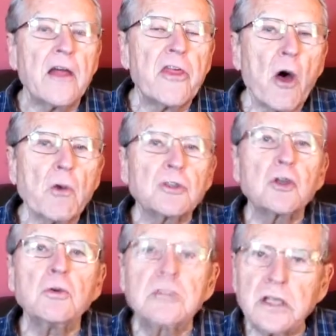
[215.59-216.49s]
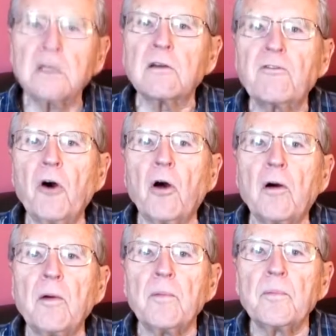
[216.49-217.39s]
Those who didn't
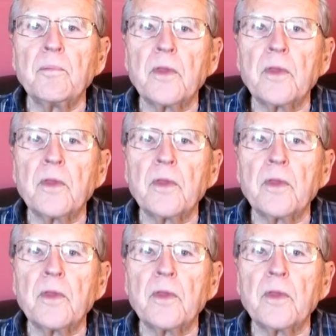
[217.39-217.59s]
fall,